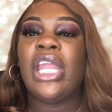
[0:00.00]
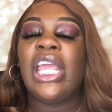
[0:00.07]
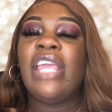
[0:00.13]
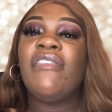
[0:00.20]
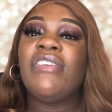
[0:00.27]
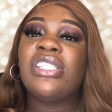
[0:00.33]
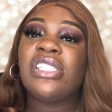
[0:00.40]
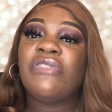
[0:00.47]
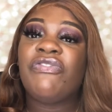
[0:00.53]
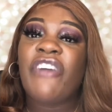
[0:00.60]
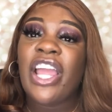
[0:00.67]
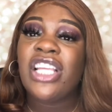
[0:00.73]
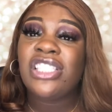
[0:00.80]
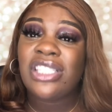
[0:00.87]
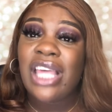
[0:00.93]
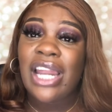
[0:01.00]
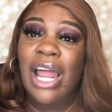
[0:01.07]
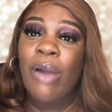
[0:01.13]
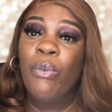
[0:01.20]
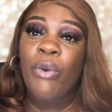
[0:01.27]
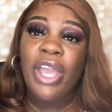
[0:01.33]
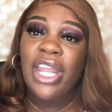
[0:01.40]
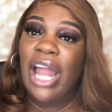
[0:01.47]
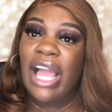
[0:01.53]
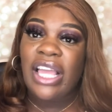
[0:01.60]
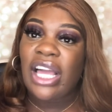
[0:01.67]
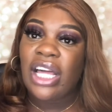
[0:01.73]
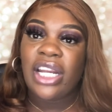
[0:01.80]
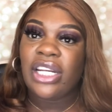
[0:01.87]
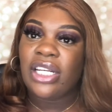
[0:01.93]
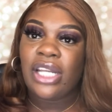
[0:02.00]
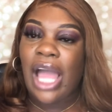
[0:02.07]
even fights that I win, I done